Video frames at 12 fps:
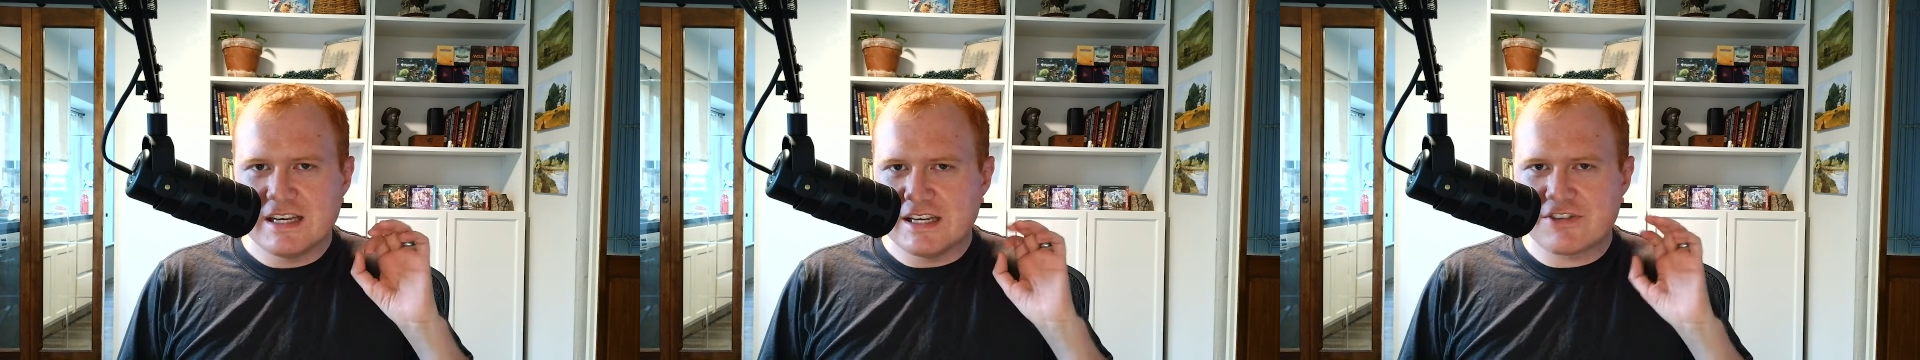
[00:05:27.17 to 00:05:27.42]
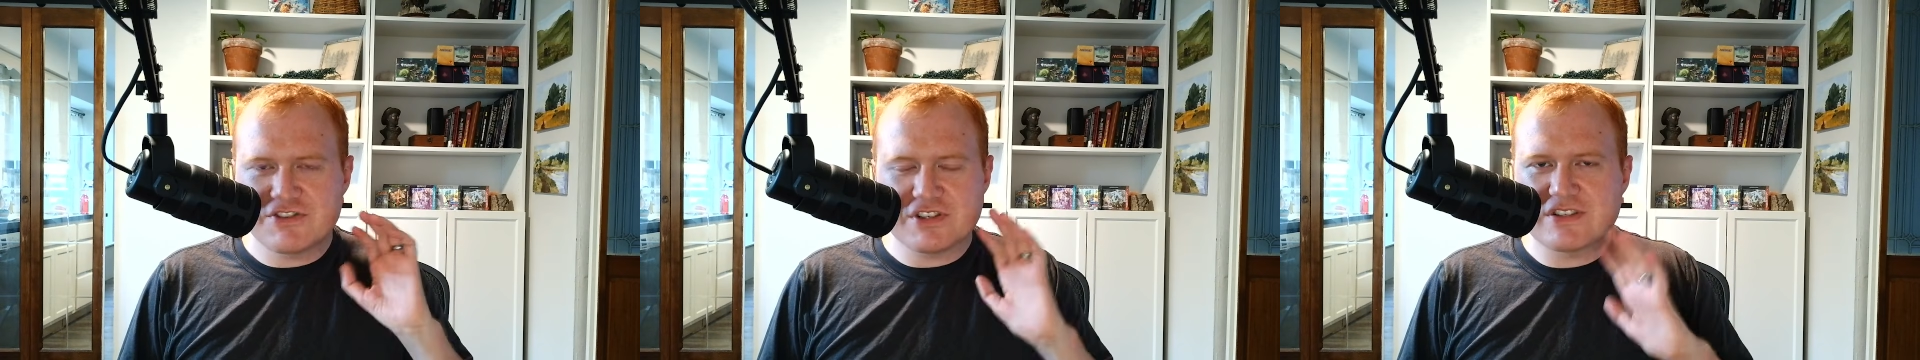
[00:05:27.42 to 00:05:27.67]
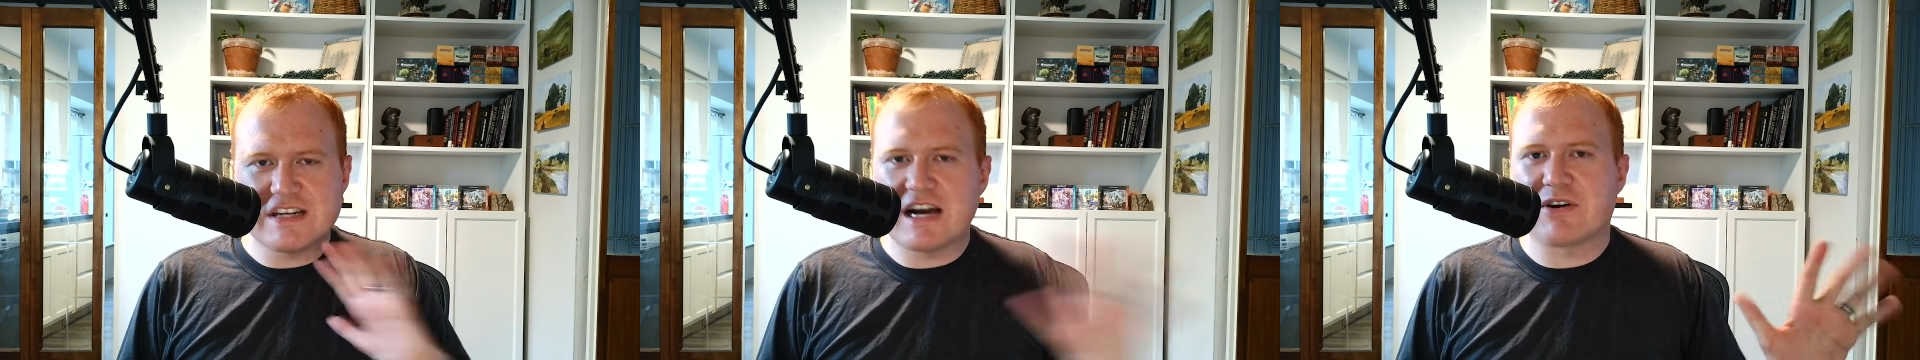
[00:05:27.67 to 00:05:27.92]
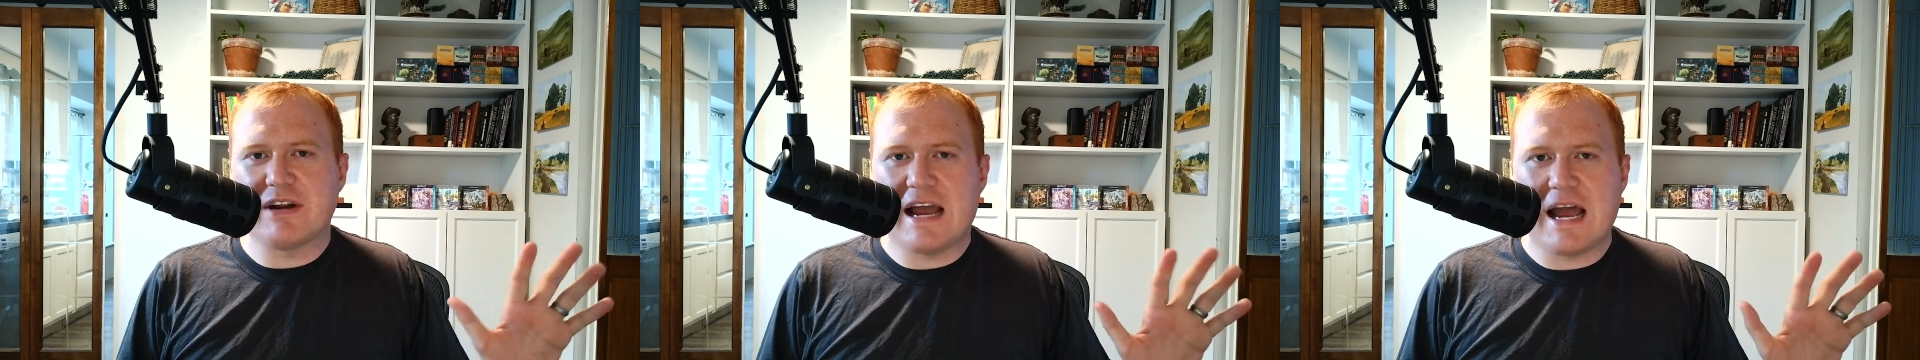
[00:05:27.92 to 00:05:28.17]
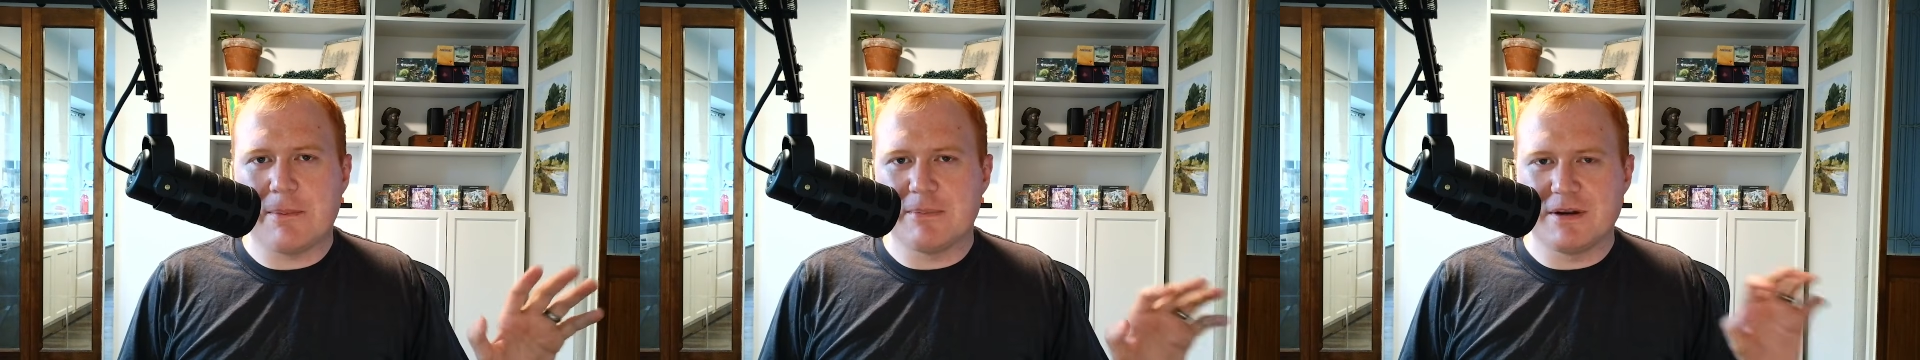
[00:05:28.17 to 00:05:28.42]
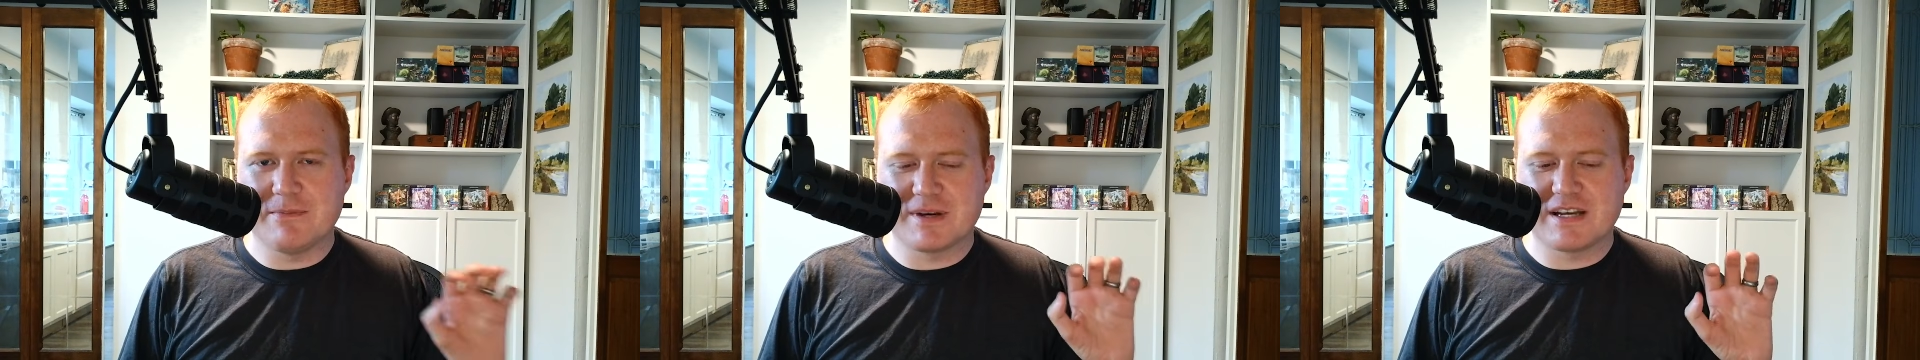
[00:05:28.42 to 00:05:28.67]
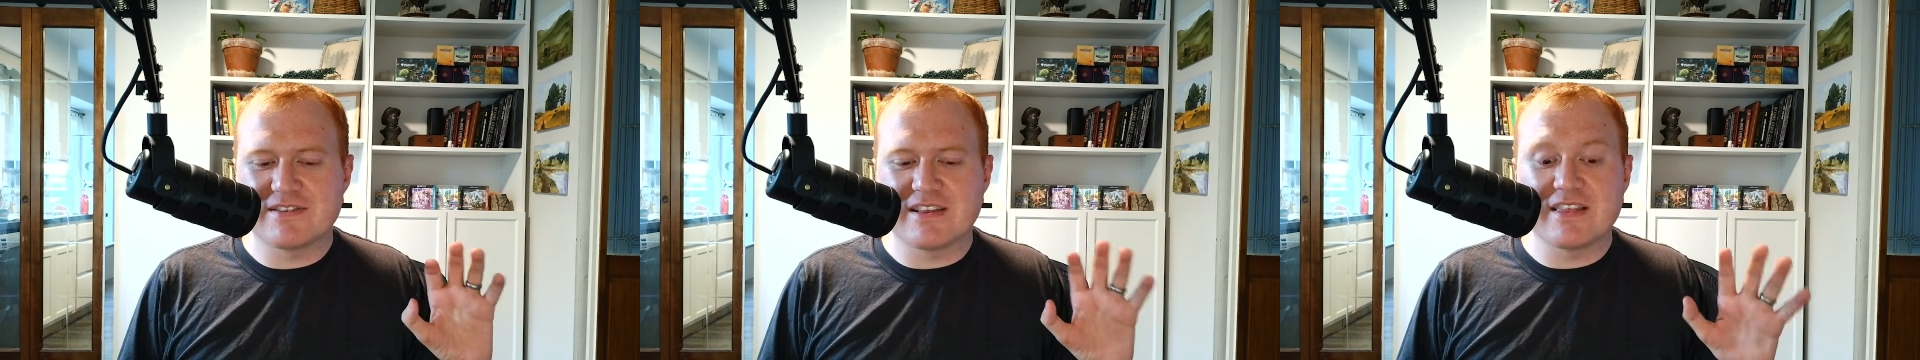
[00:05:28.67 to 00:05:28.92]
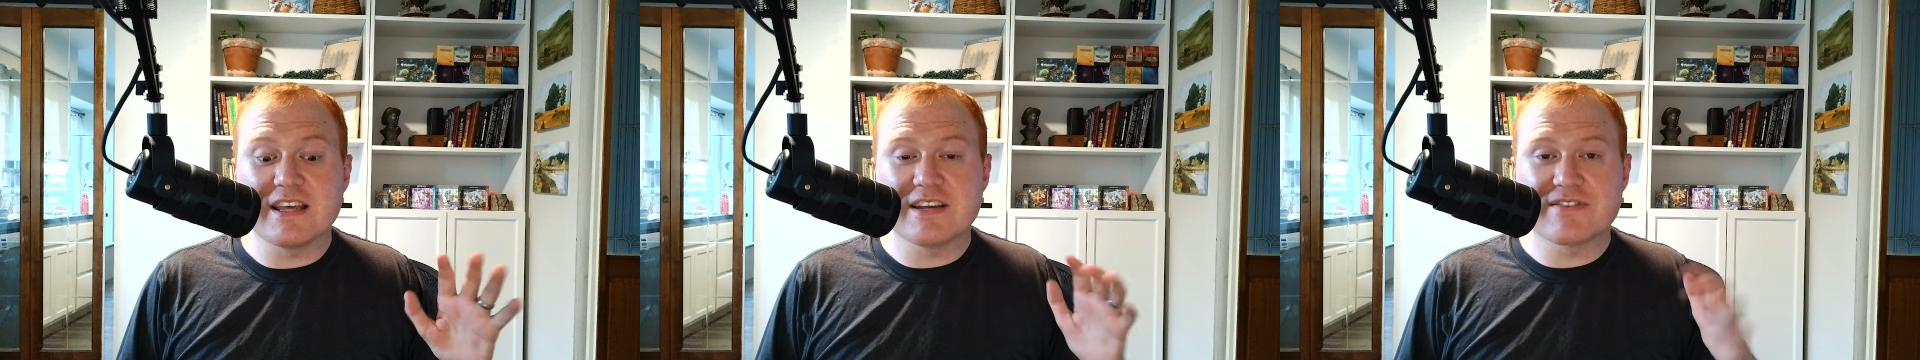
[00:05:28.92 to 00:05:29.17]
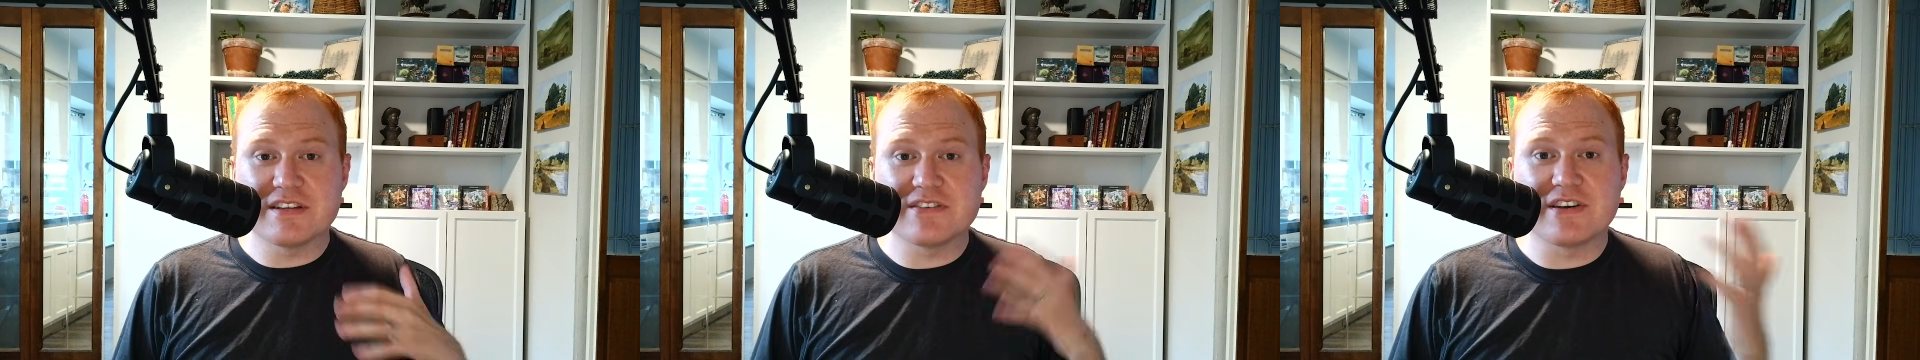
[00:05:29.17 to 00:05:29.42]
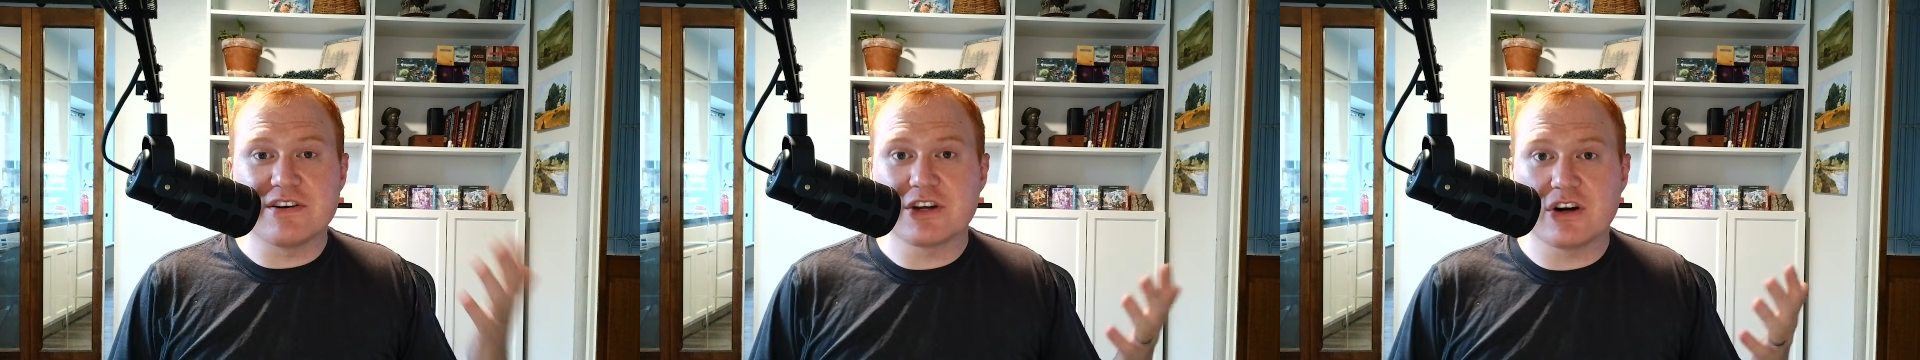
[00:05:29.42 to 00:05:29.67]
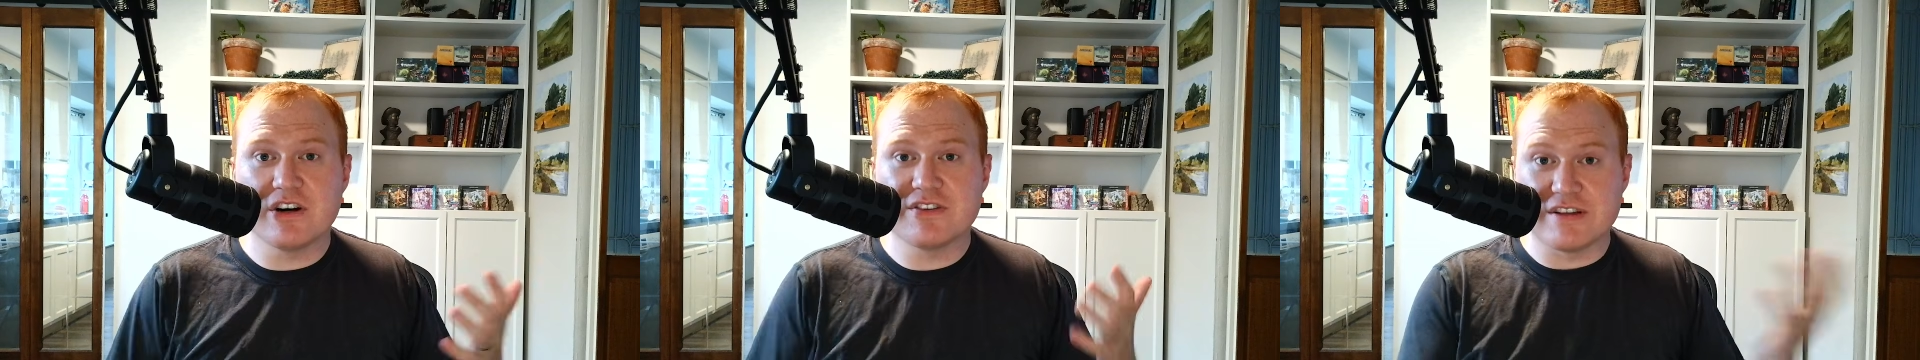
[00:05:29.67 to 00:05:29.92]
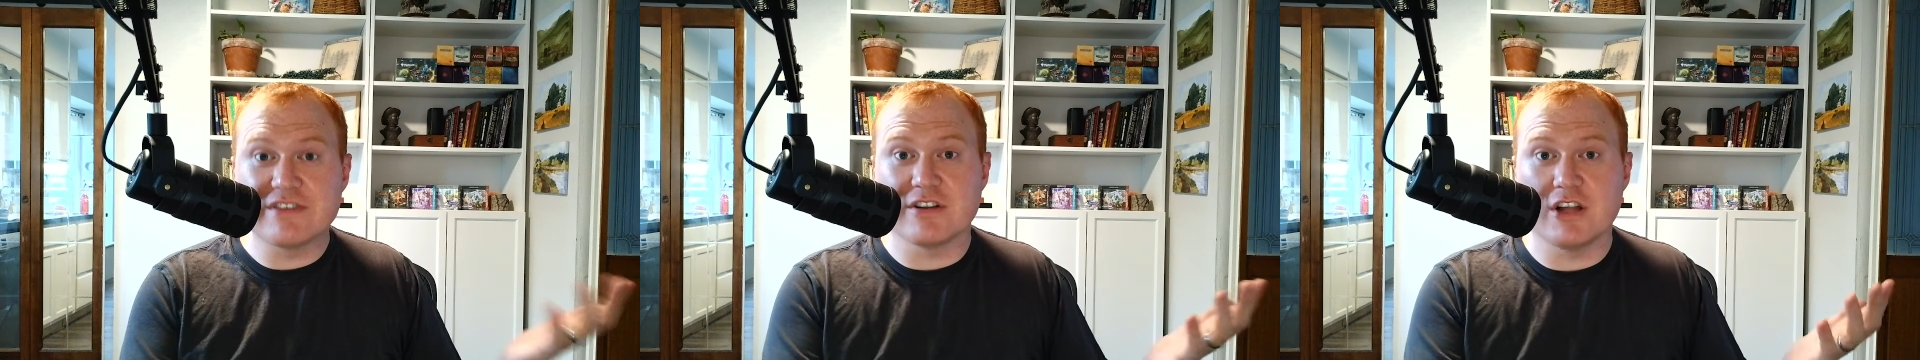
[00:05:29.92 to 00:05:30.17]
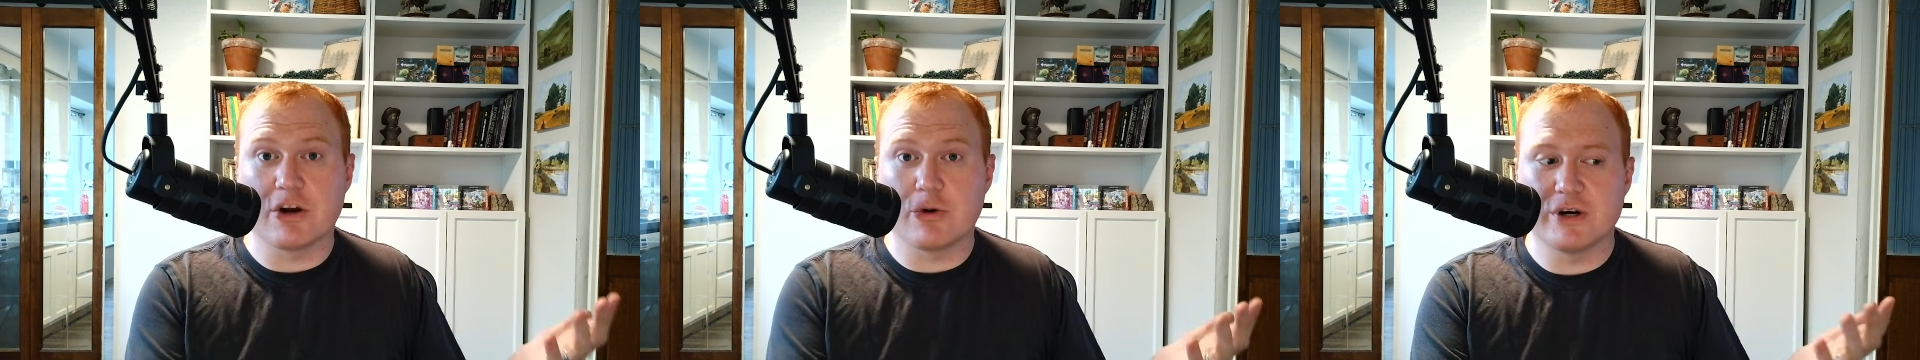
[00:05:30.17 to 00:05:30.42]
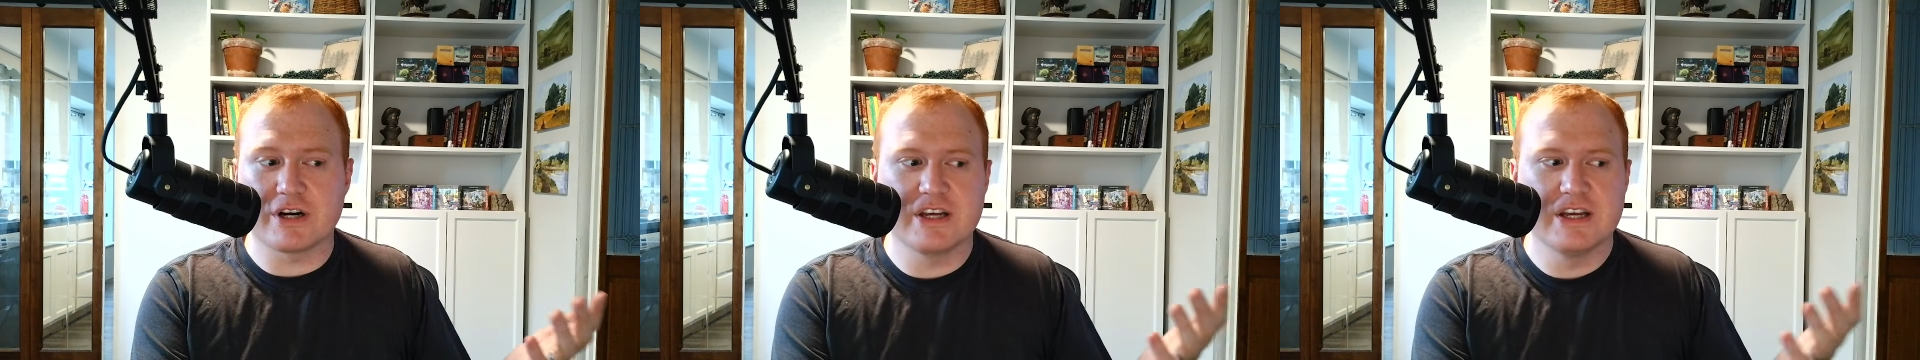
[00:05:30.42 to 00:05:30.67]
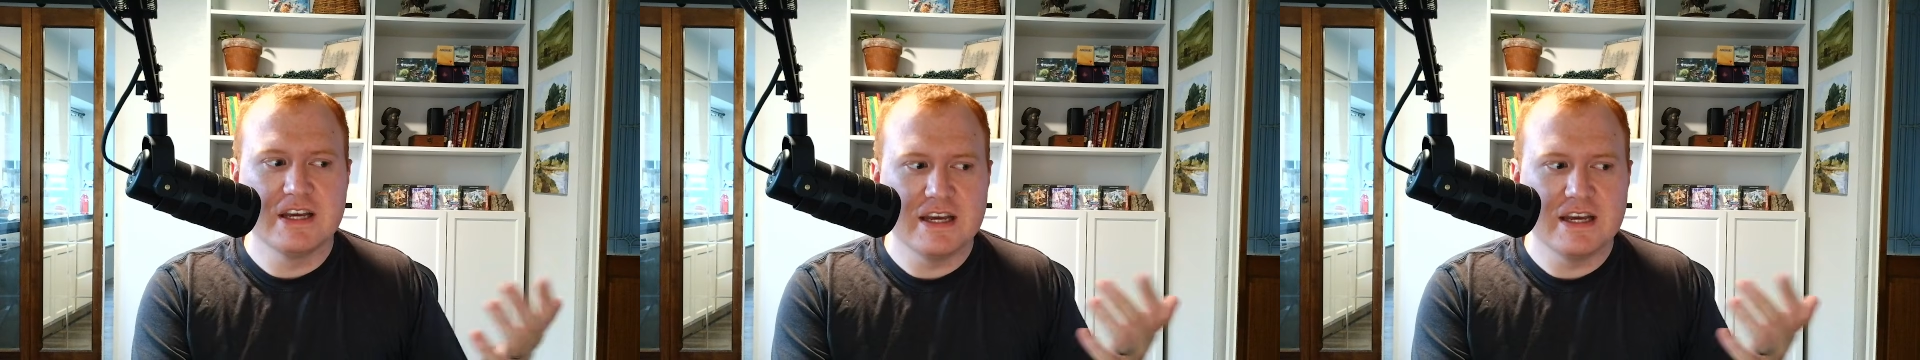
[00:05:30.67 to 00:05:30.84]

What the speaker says: it's just not going to happen, because the thing is that selling cards is a lot of work